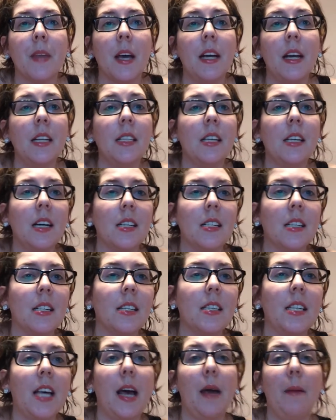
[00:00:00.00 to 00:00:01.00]
It
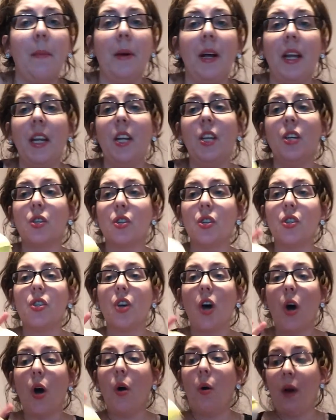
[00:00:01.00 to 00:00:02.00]
doesn't say, but it is
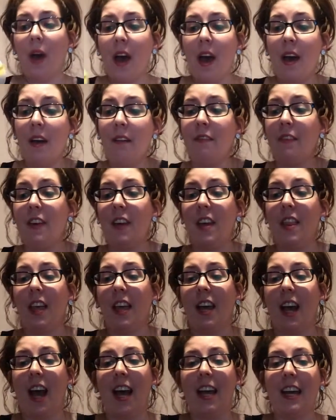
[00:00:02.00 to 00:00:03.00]
so heavy.
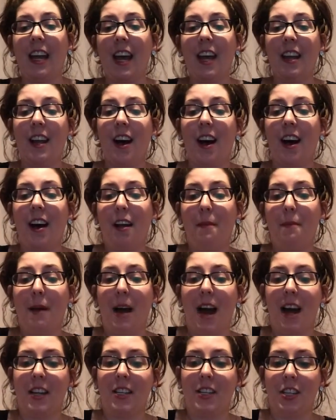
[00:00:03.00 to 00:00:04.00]
Like, I cannot
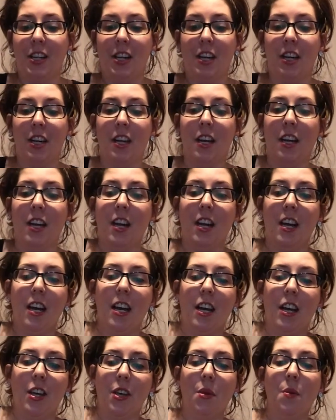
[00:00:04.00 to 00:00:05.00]
imagine
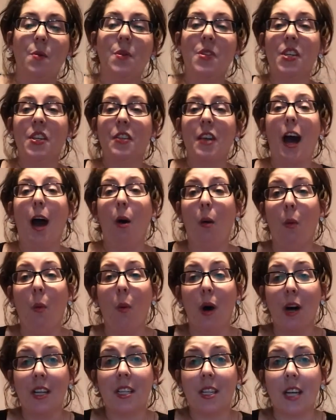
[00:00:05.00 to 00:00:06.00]
using that
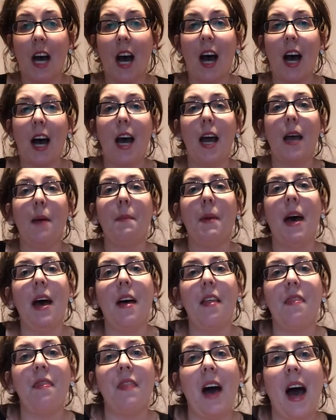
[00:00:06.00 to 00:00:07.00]
one time.
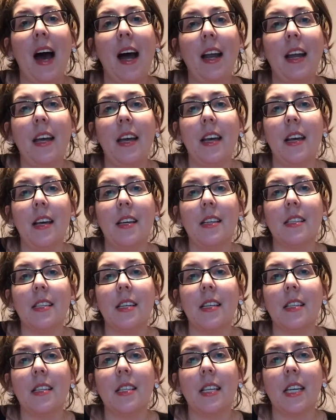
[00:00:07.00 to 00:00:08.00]
And that is
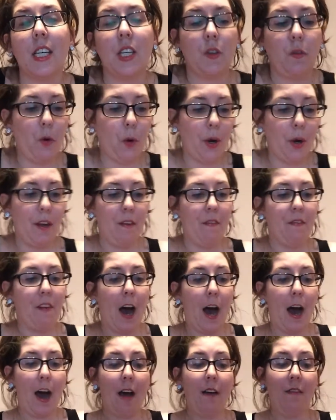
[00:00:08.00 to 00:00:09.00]

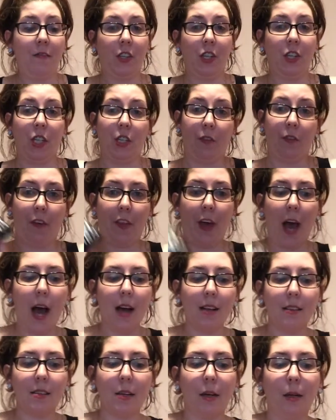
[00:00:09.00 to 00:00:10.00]
$6.45 just for
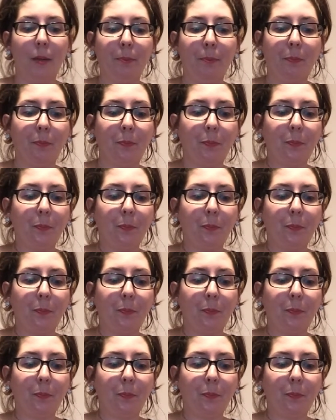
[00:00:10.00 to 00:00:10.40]
that. So,